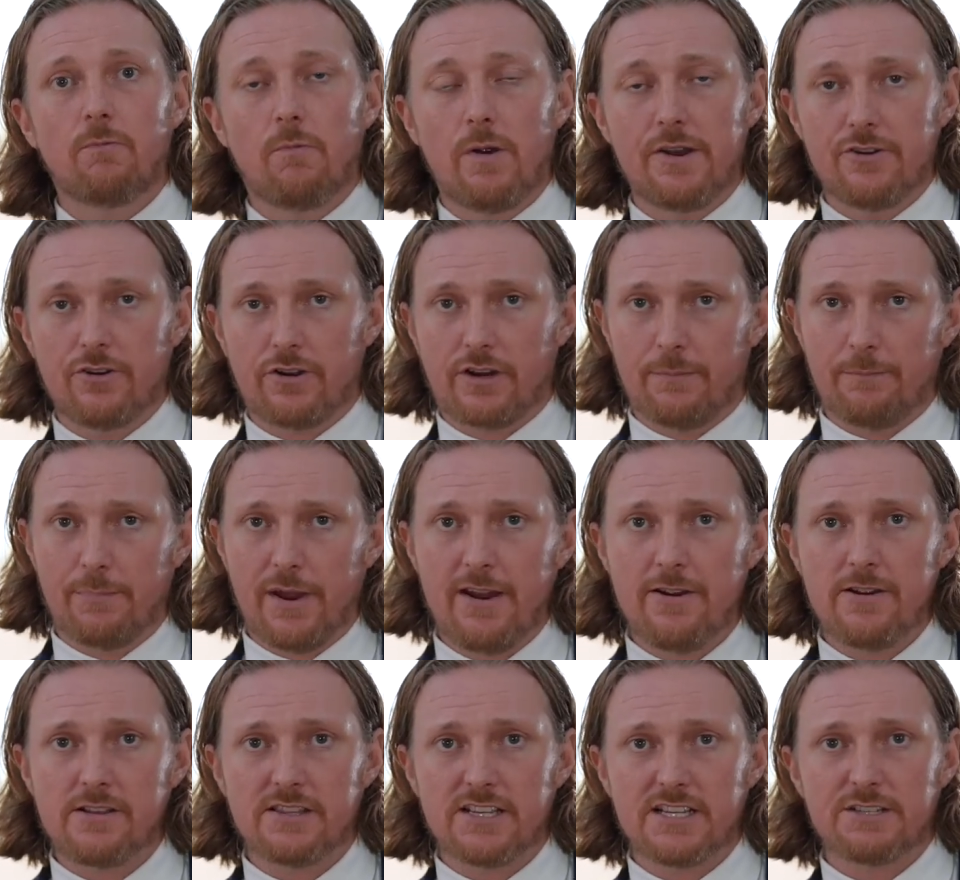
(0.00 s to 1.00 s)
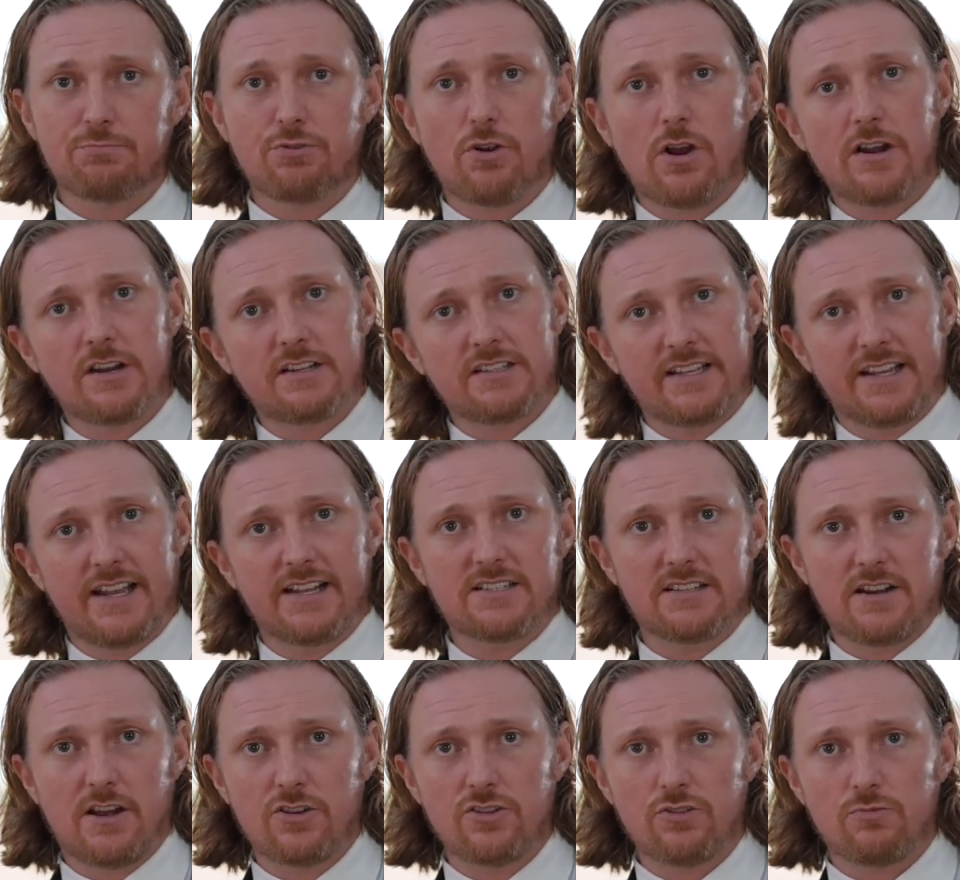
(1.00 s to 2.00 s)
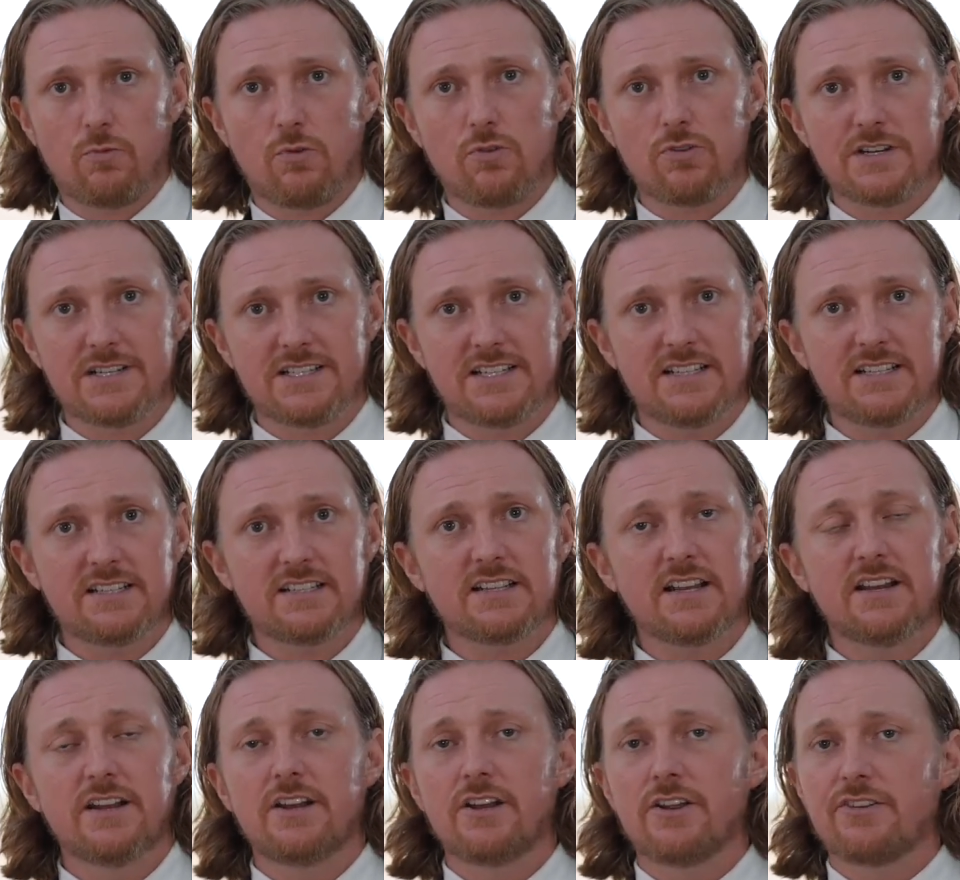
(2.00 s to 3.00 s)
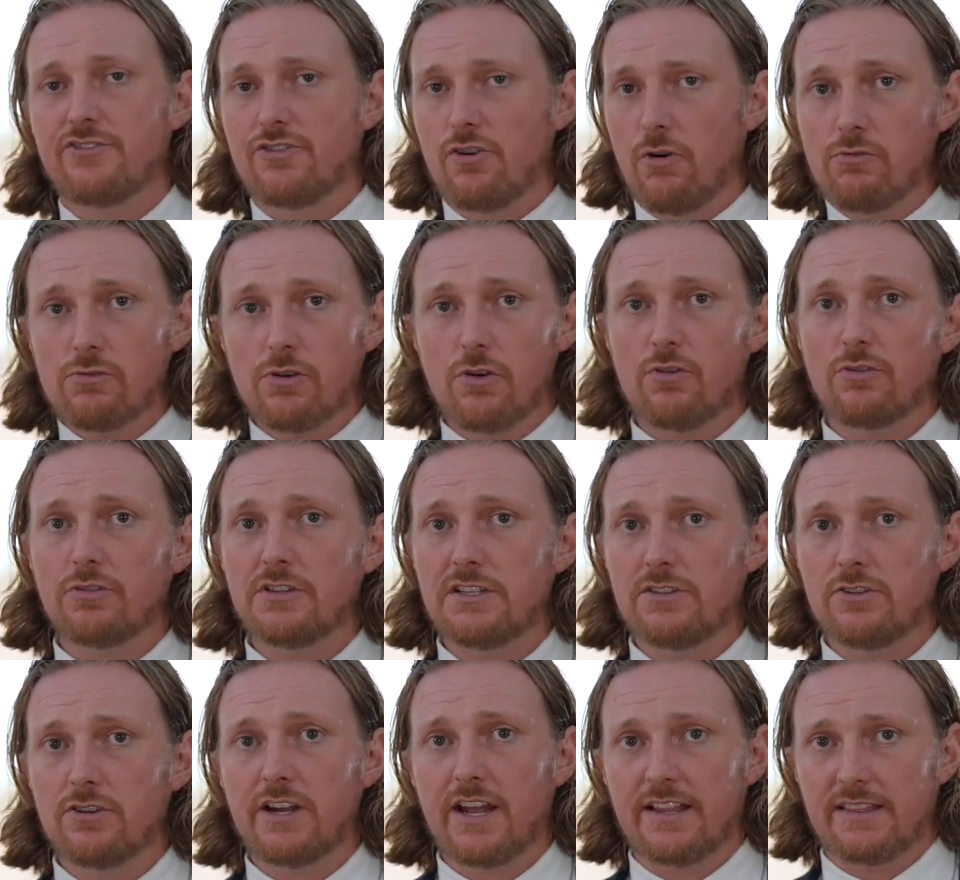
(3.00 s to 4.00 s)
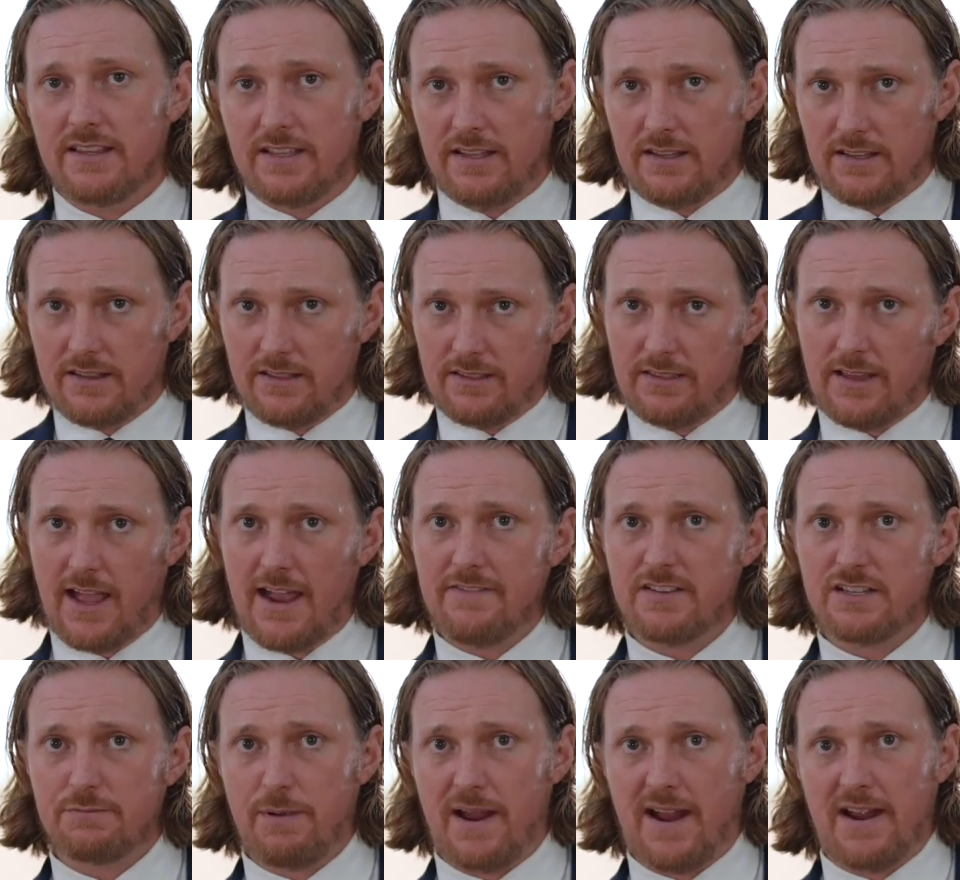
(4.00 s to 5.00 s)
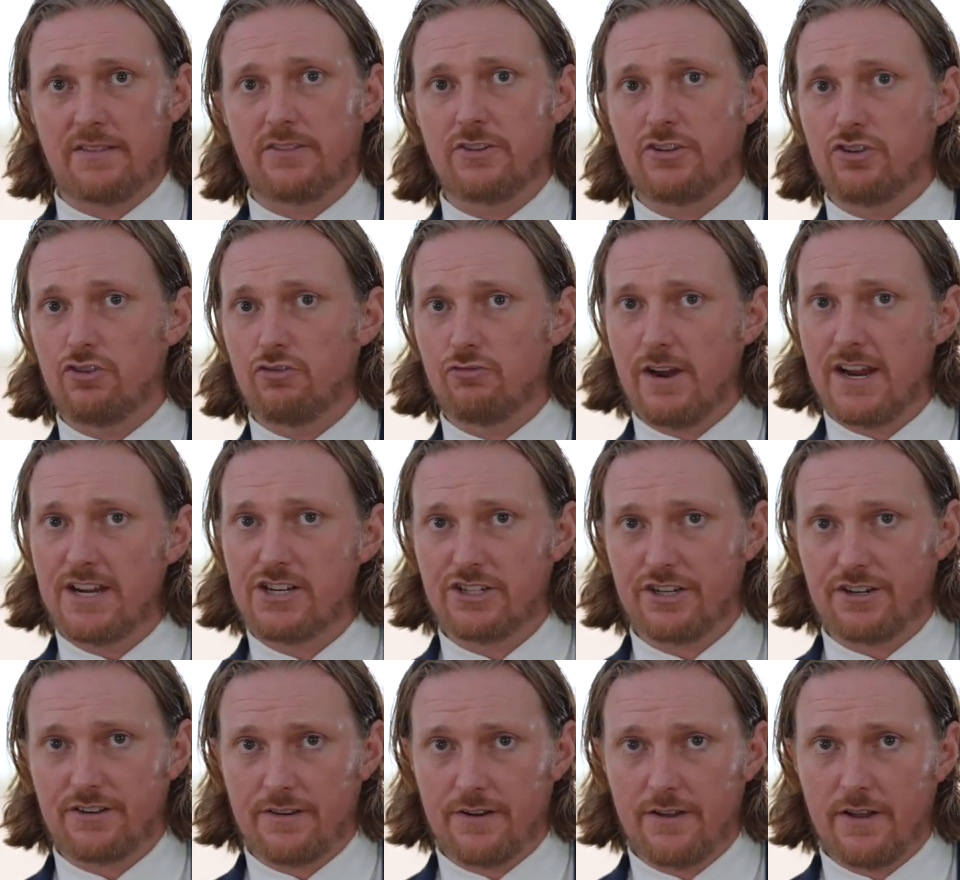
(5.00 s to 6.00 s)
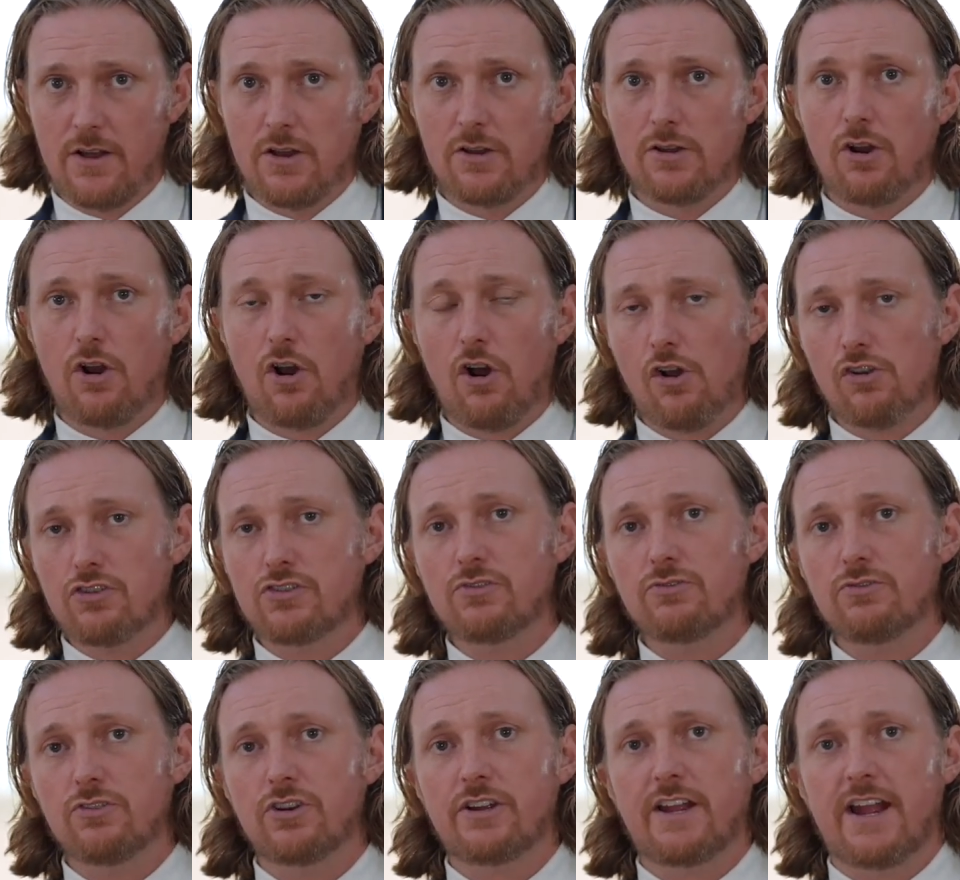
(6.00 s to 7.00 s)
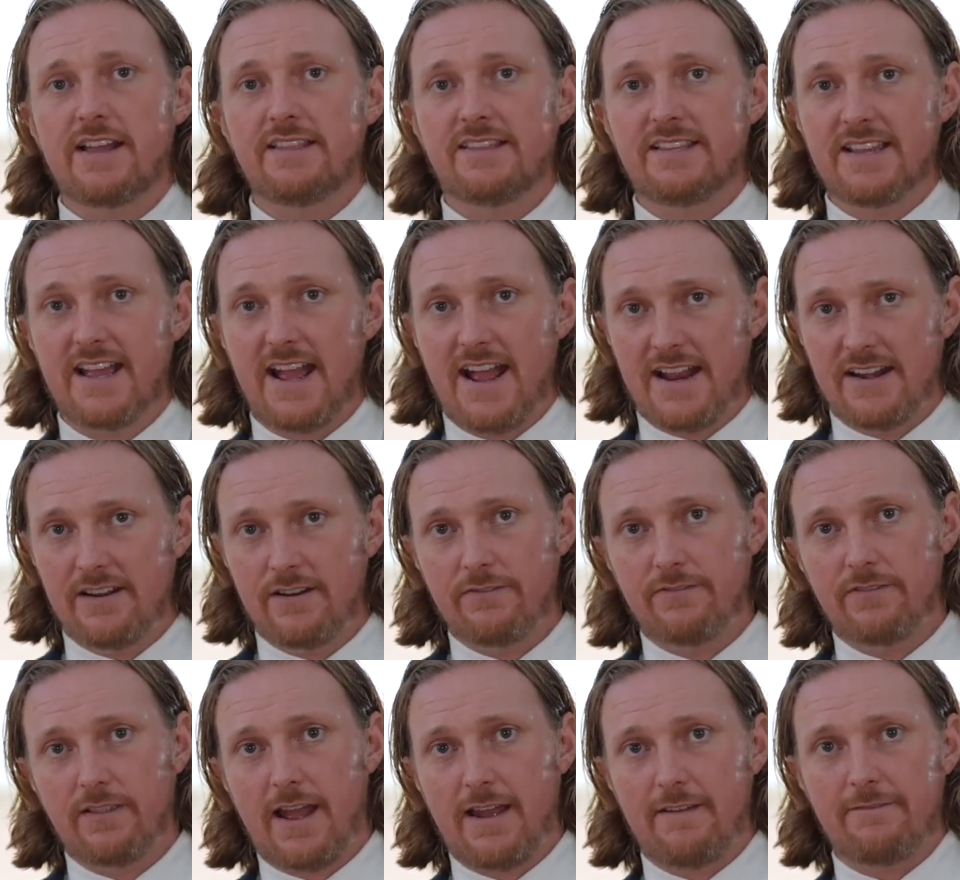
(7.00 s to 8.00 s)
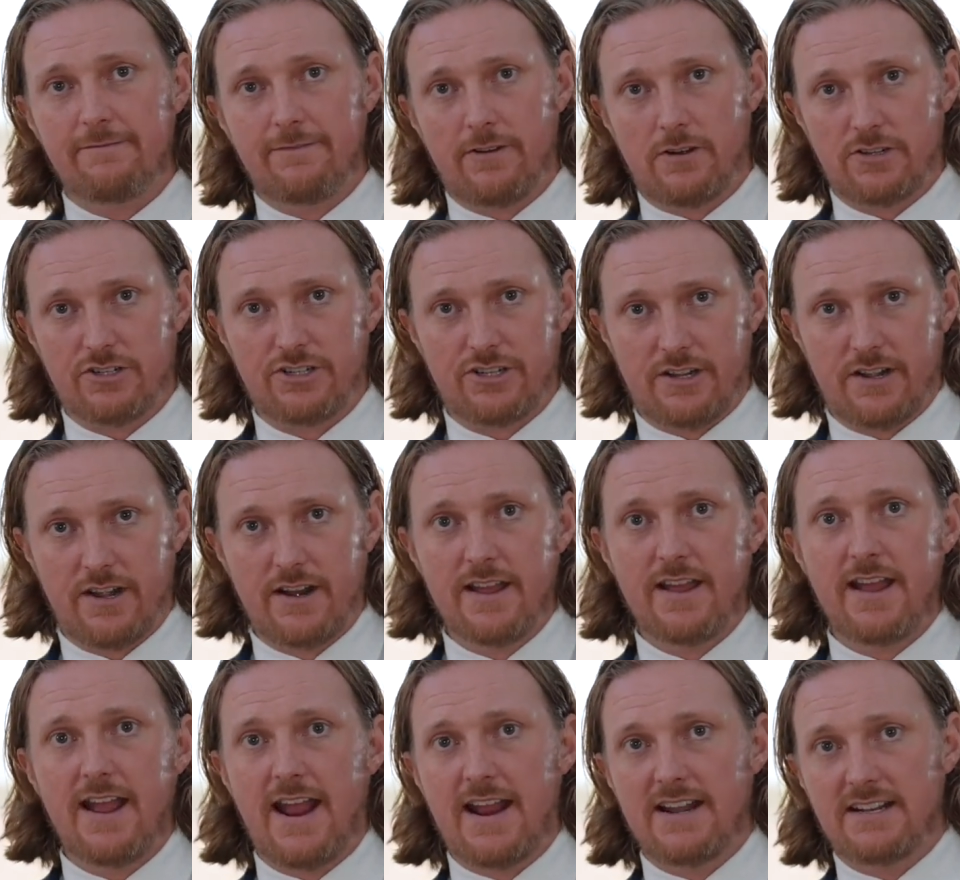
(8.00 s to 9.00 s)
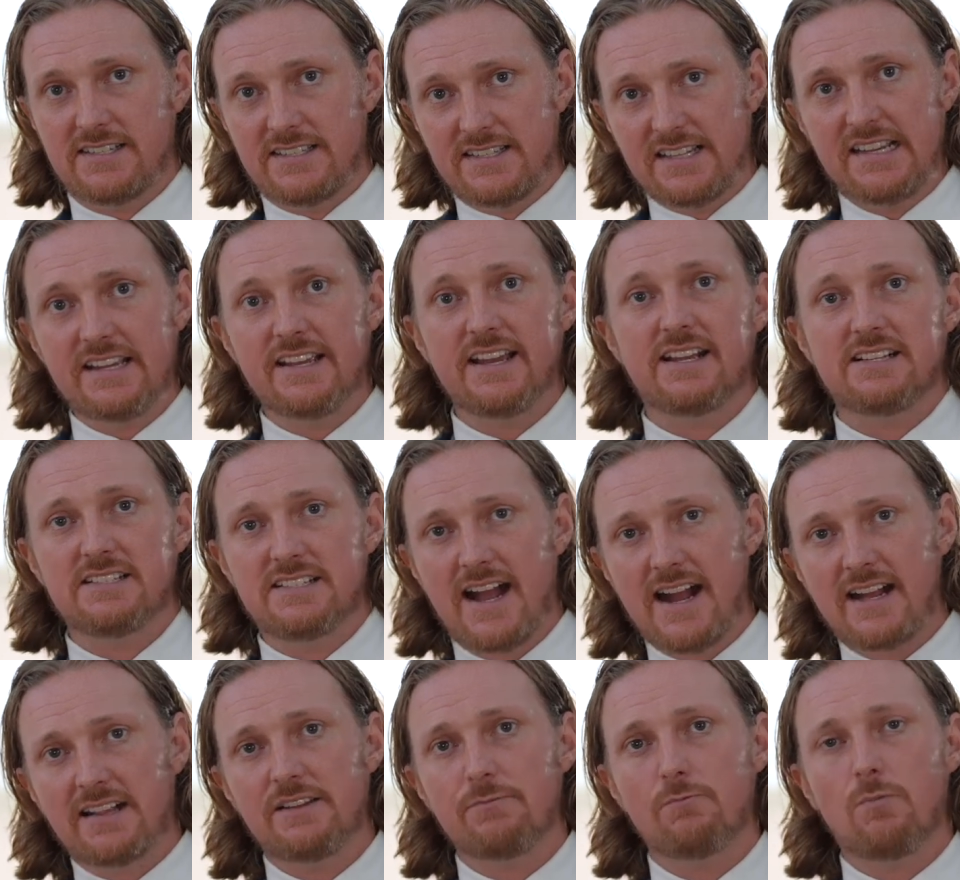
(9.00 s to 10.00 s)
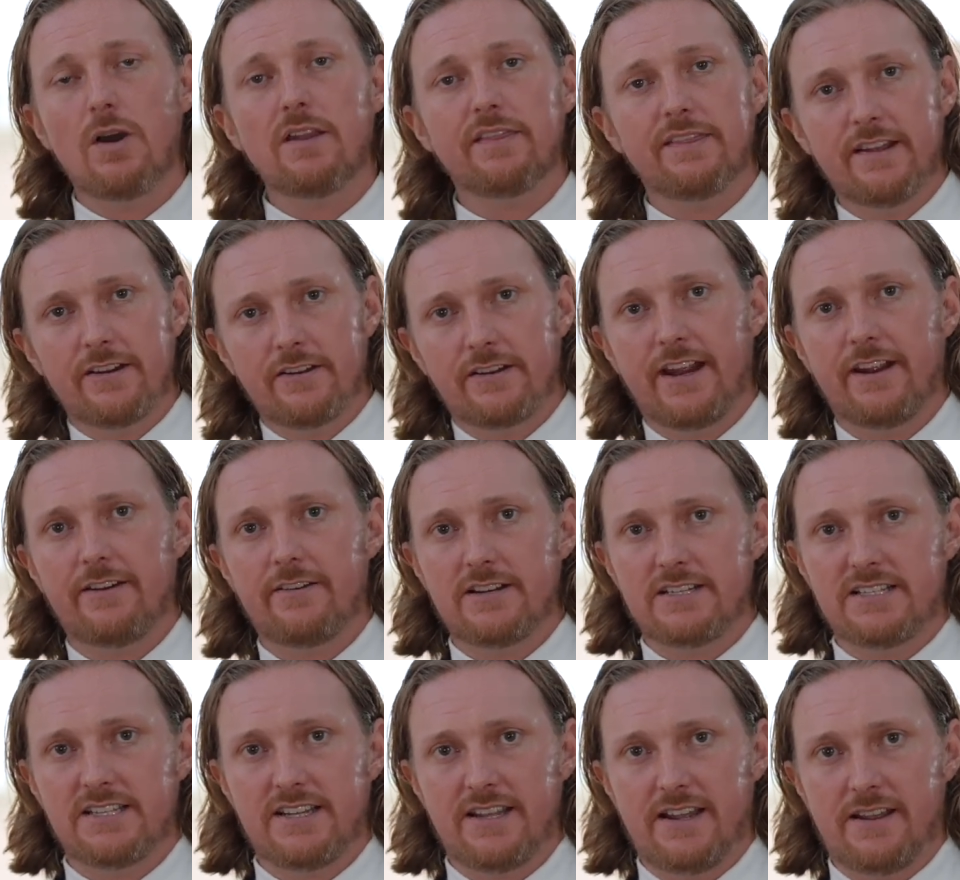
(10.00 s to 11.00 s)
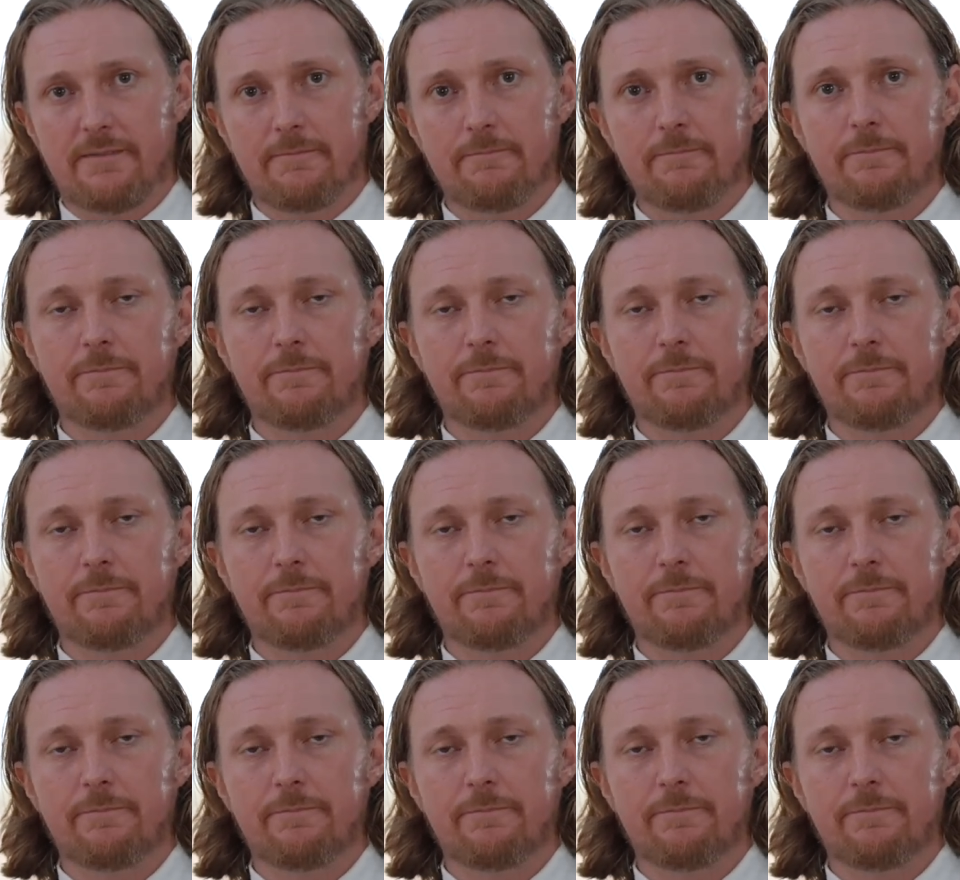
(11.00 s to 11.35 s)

When you're comparing this product against other warranties, don't only look at the lifespan, the duration, also look at the end of life function and see exactly what they're guaranteeing.